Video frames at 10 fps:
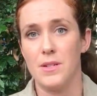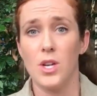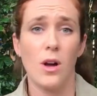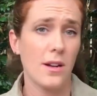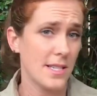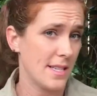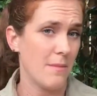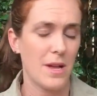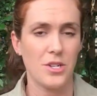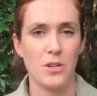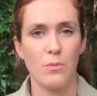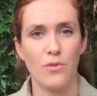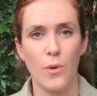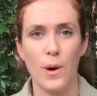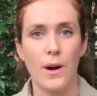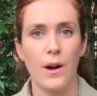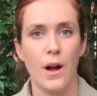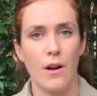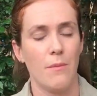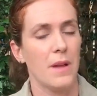Dogs, as I mentioned before,
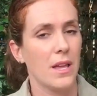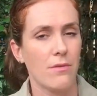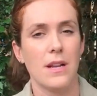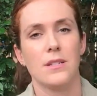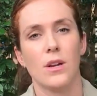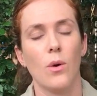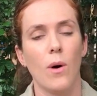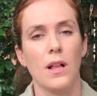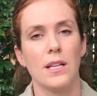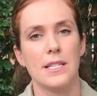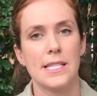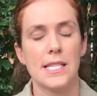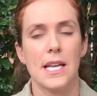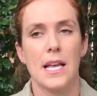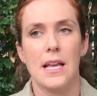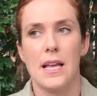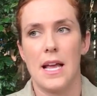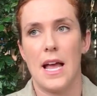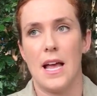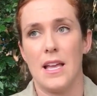are a big threat to koalas.
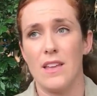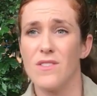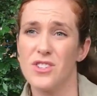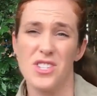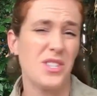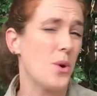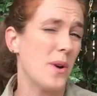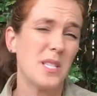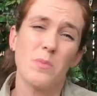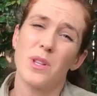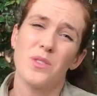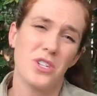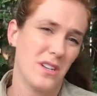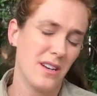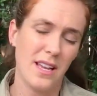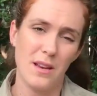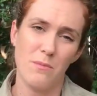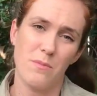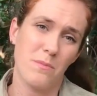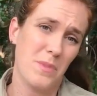Even just noise pollution
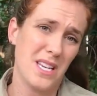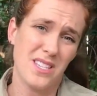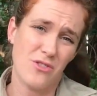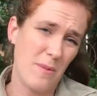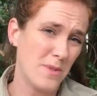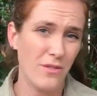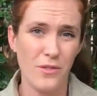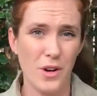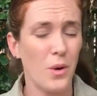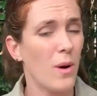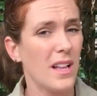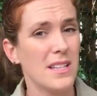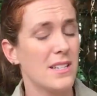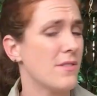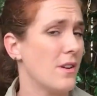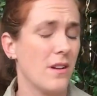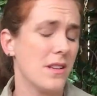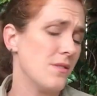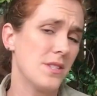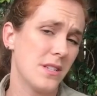can be disruptive for koalas if they're not
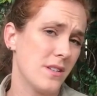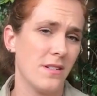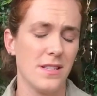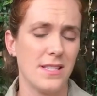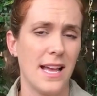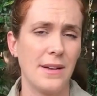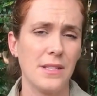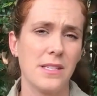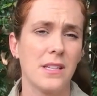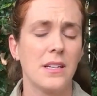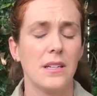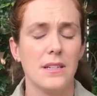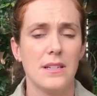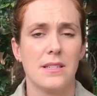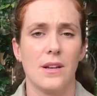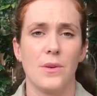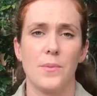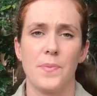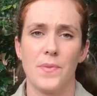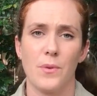used to certain sounds. So
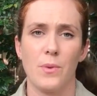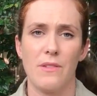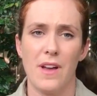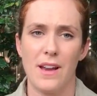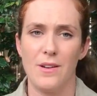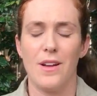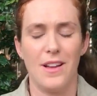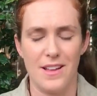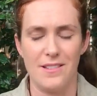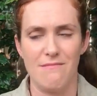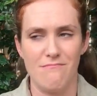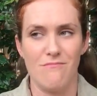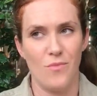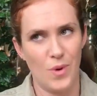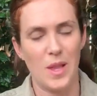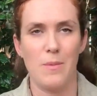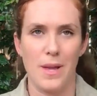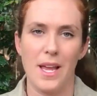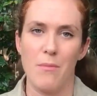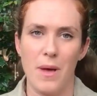we've had a really
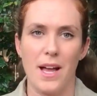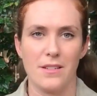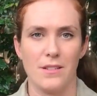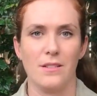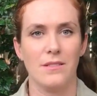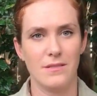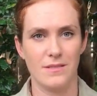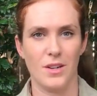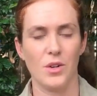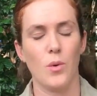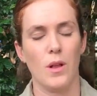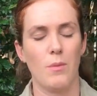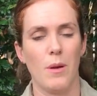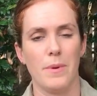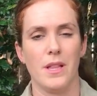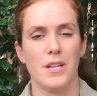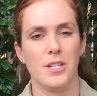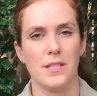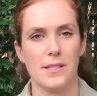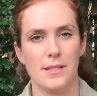big impact on koala
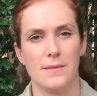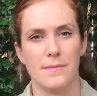populations.